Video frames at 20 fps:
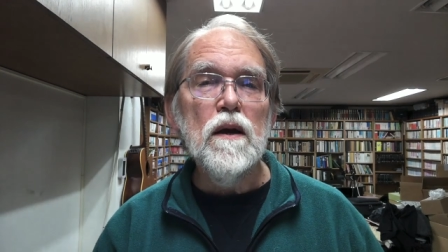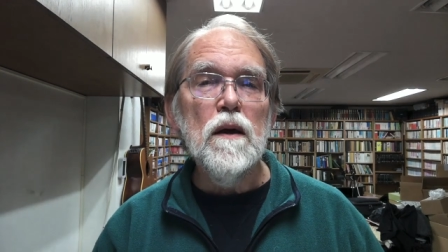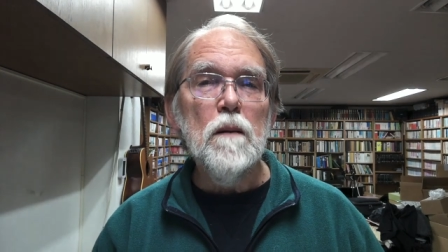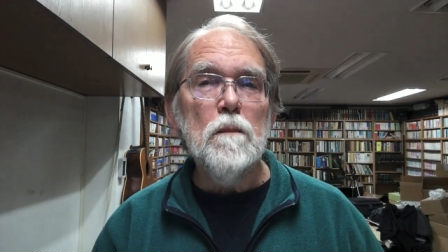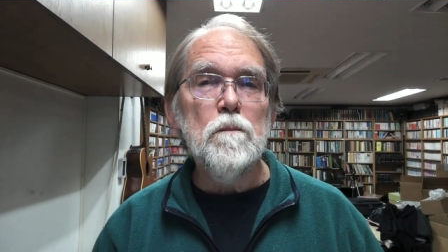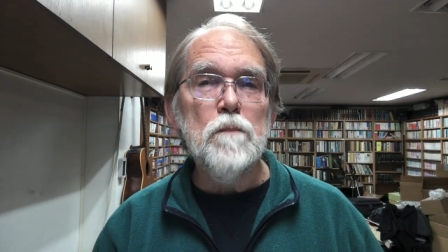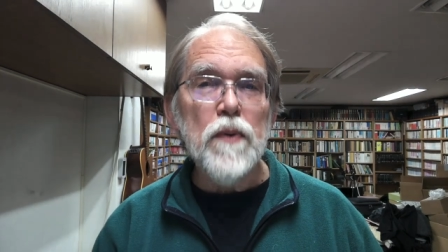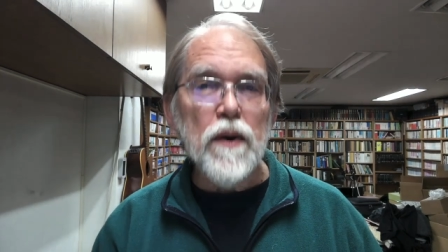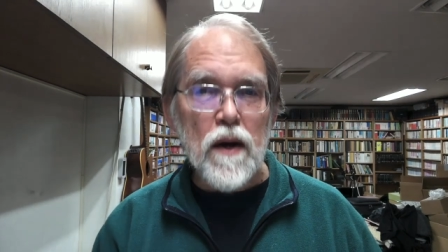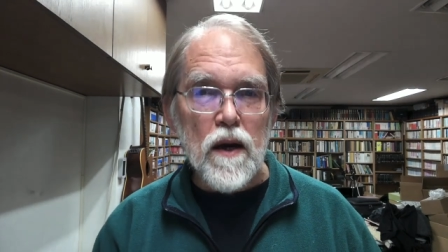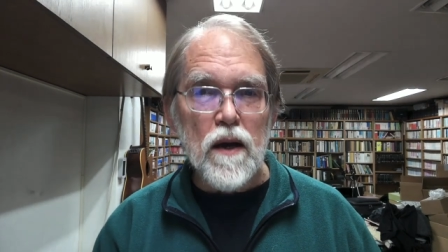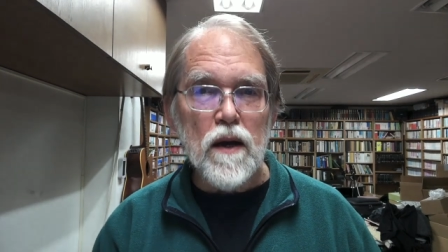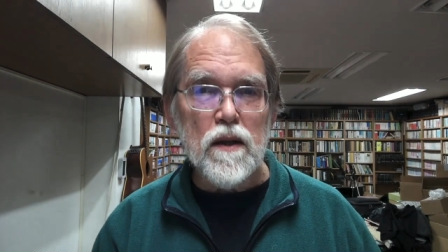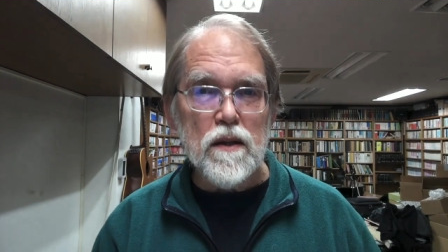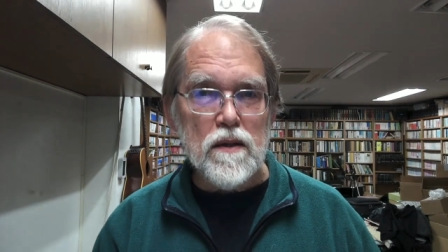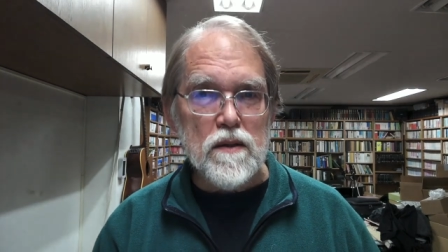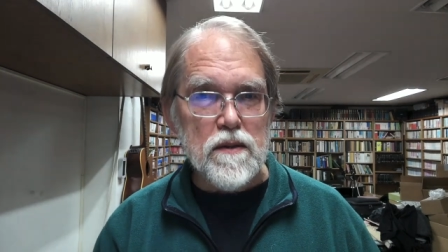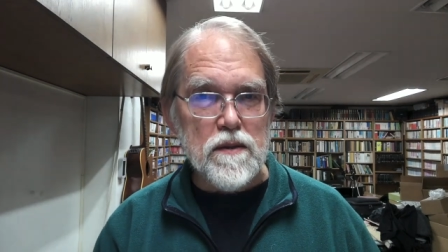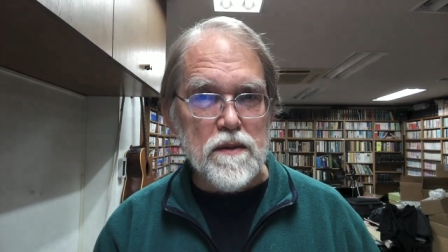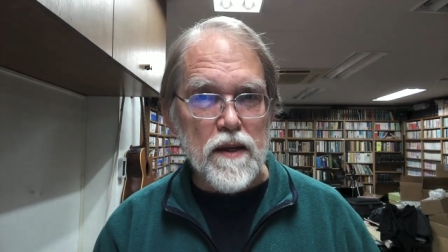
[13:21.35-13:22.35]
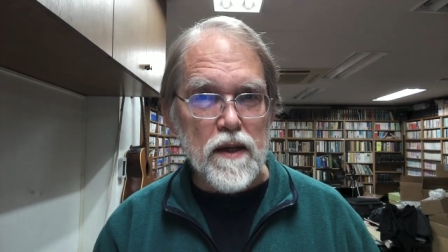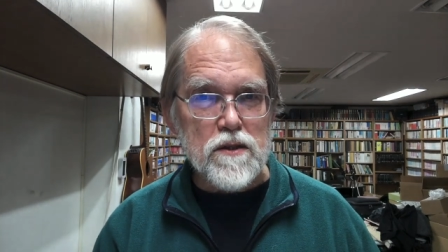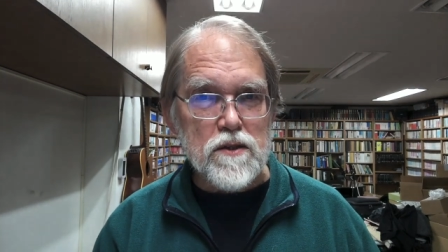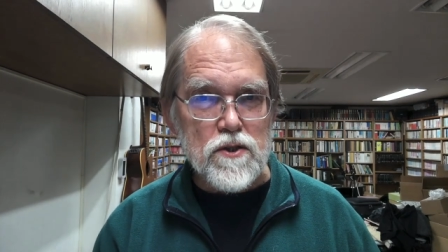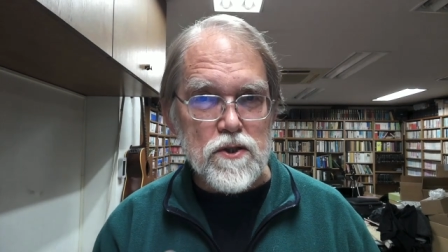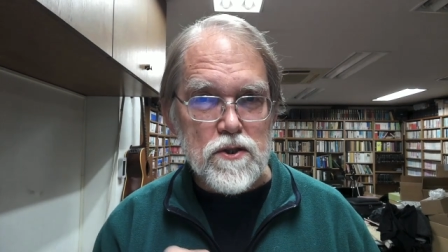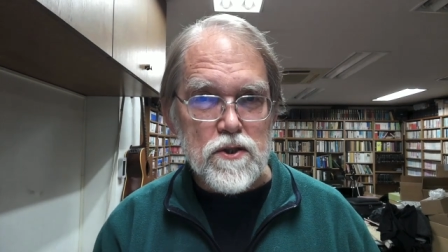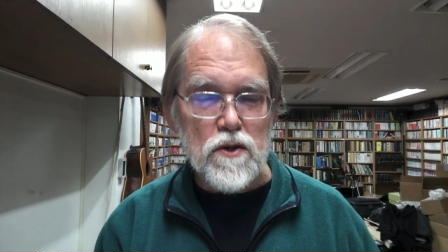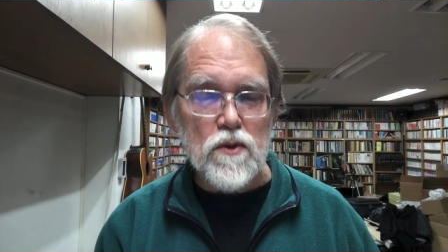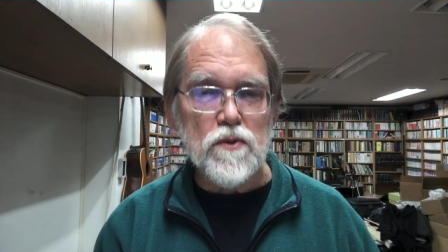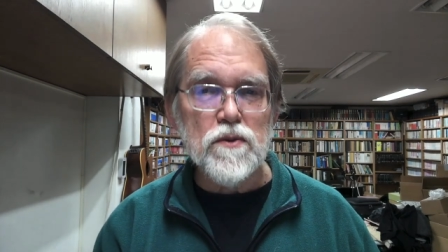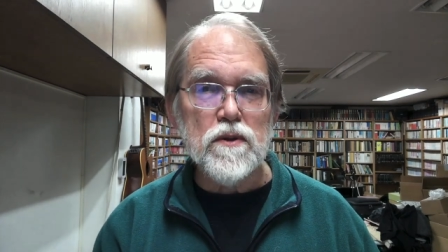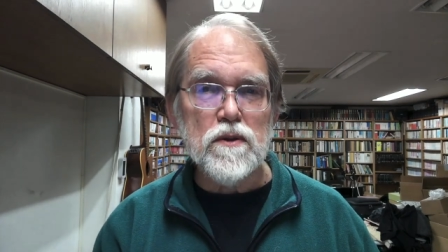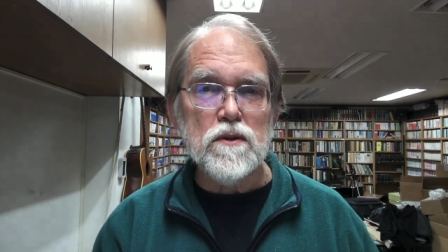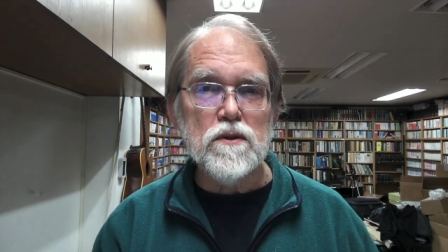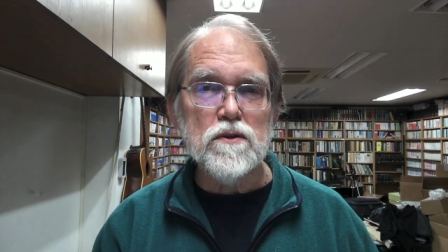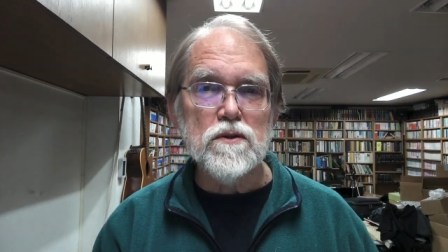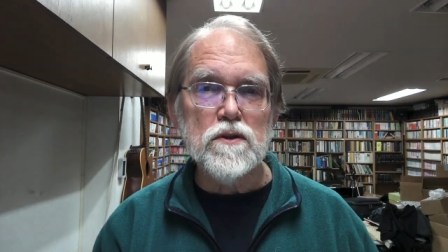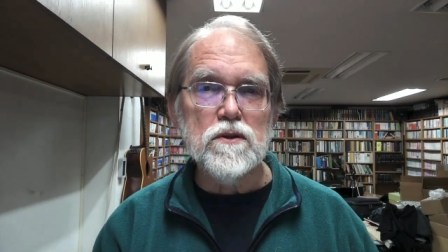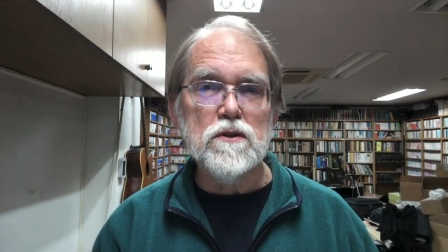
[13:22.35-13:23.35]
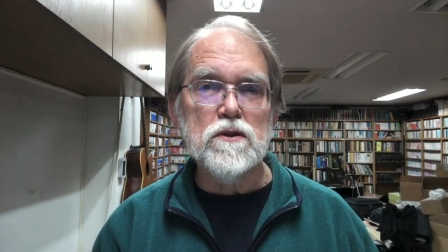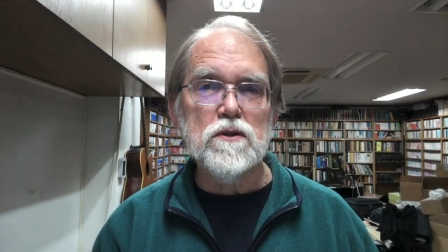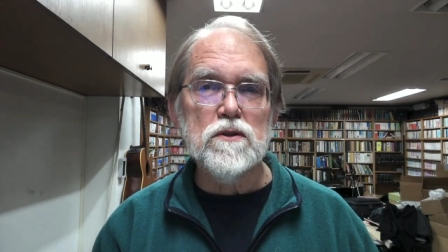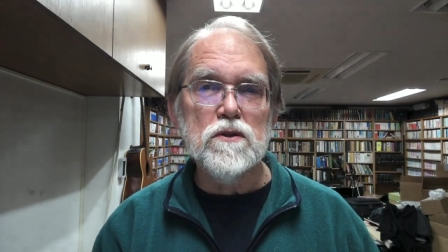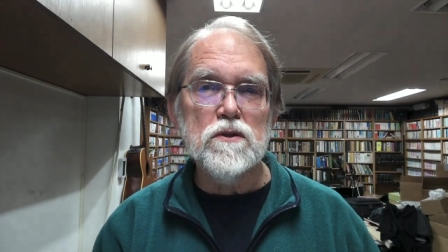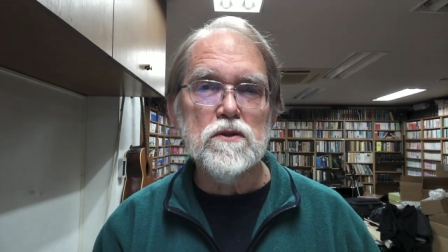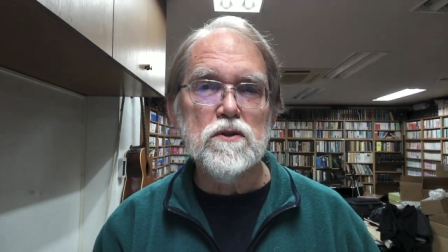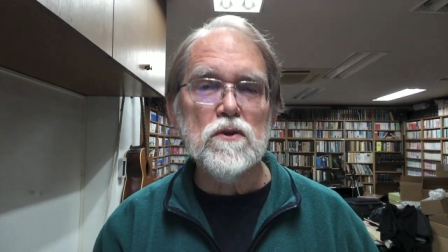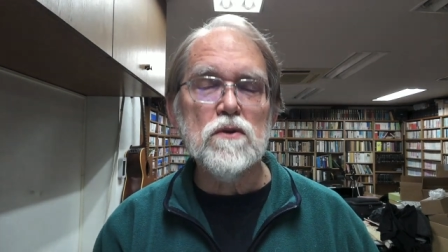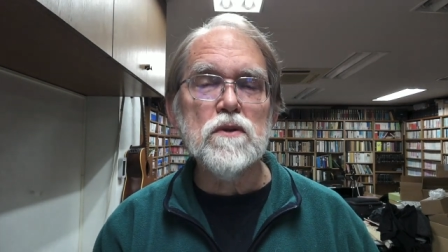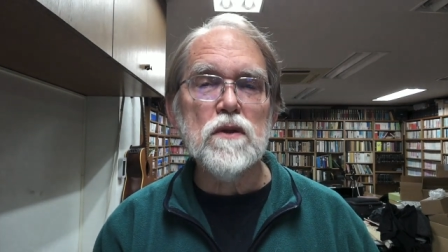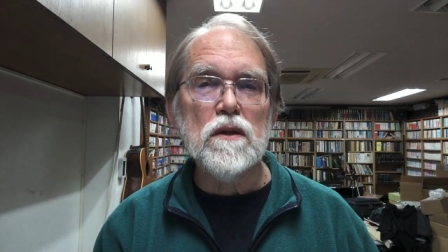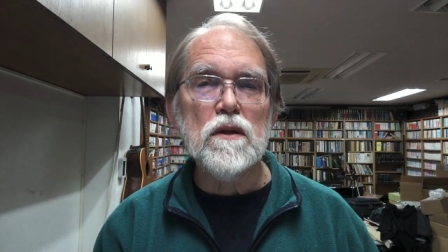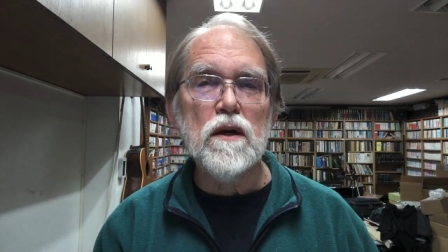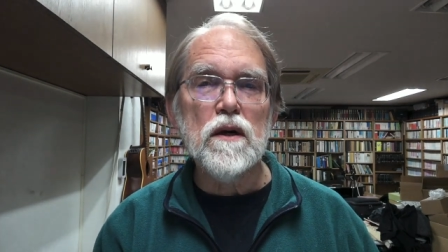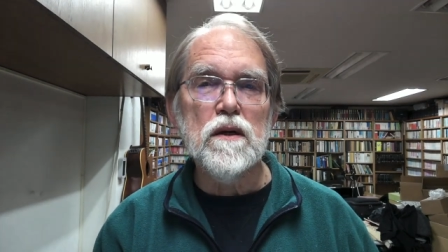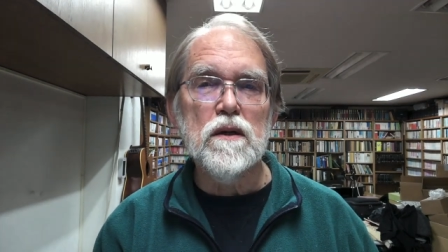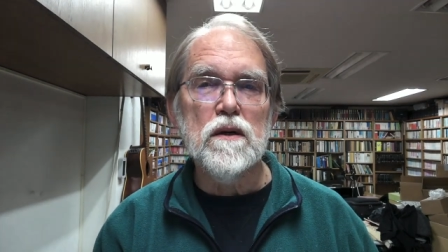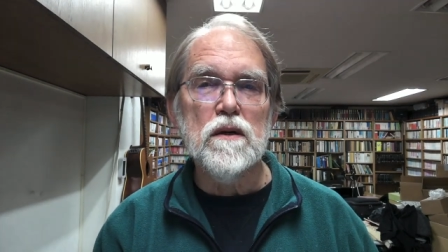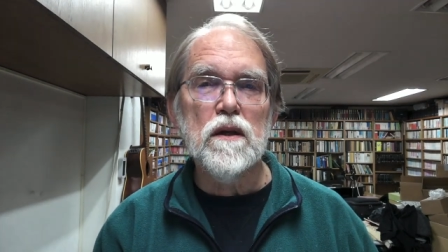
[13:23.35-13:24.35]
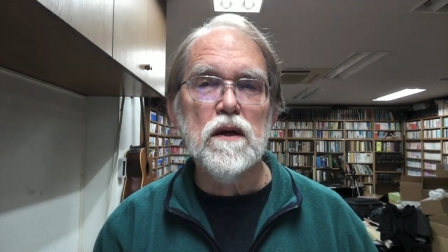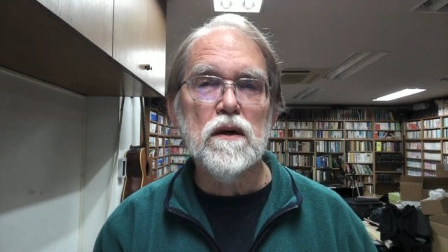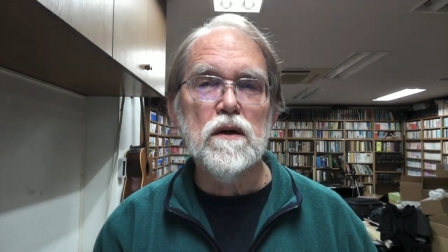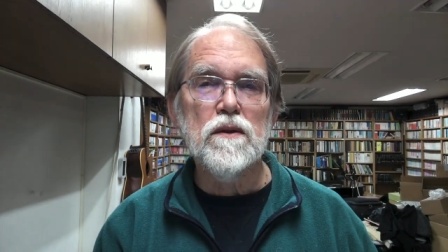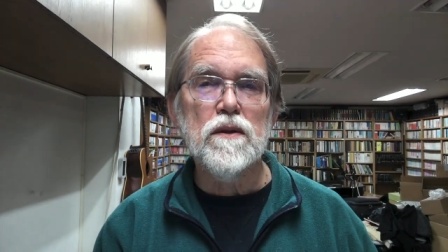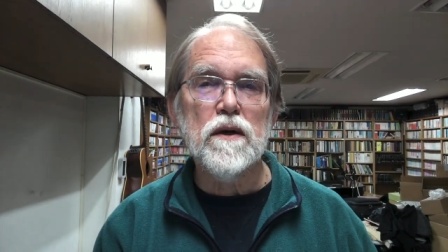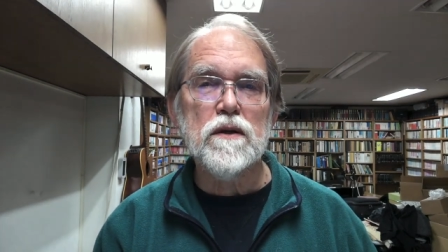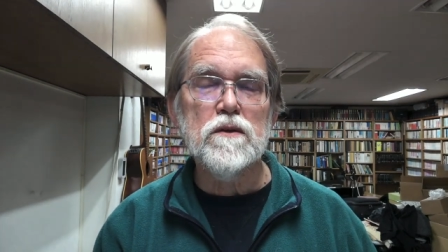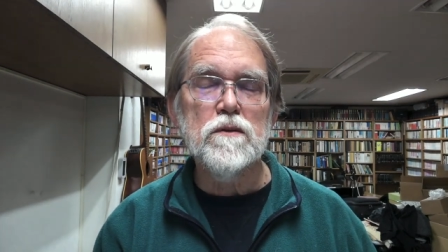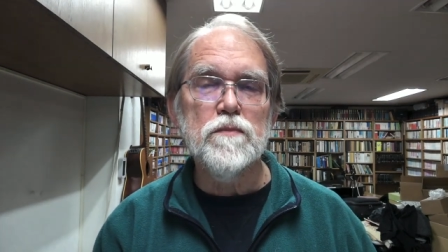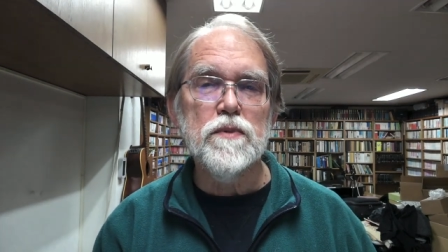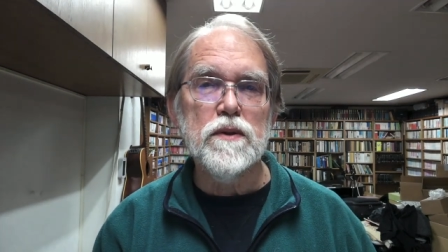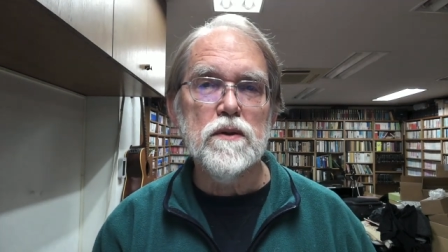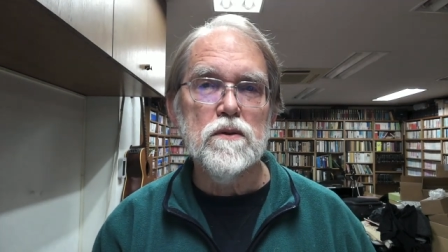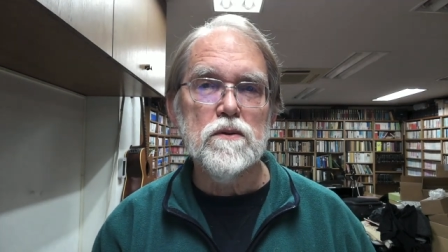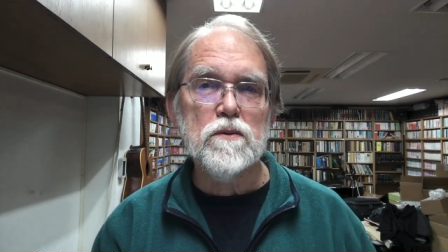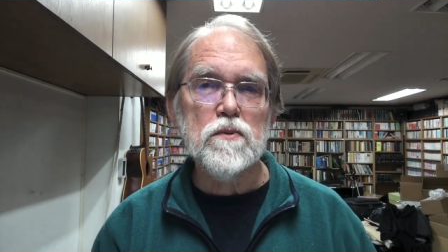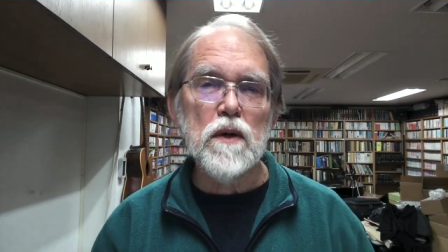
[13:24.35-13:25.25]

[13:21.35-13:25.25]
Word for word: But that showed the light on how that could be used.